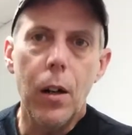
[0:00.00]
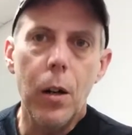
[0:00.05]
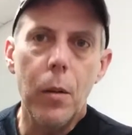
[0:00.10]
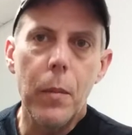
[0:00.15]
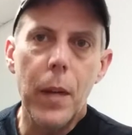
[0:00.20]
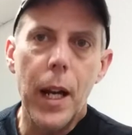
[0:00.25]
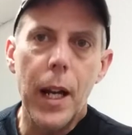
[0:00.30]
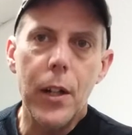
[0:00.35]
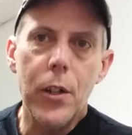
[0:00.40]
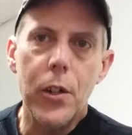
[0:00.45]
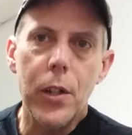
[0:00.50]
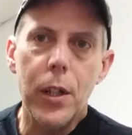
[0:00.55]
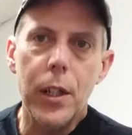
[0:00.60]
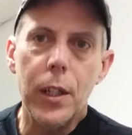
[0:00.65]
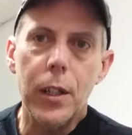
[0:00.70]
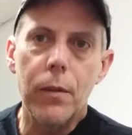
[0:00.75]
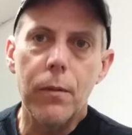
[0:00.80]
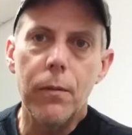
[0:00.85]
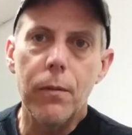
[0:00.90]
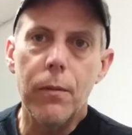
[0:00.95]

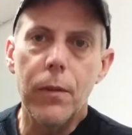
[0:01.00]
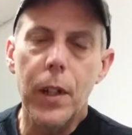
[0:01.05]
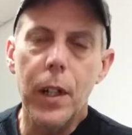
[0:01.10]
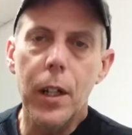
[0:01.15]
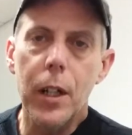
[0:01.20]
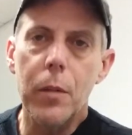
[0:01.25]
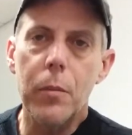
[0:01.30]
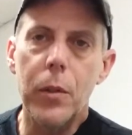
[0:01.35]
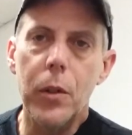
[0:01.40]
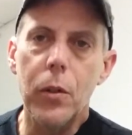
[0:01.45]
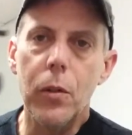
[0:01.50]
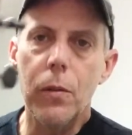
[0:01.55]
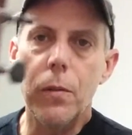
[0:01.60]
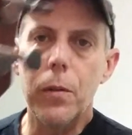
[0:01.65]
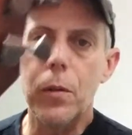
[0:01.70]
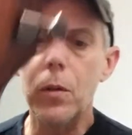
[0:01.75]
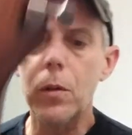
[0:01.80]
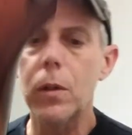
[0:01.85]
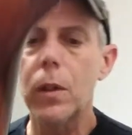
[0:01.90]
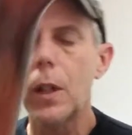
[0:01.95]
matching, very
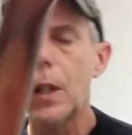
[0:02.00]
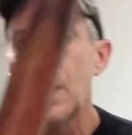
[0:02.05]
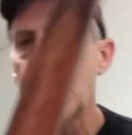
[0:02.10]
beautiful.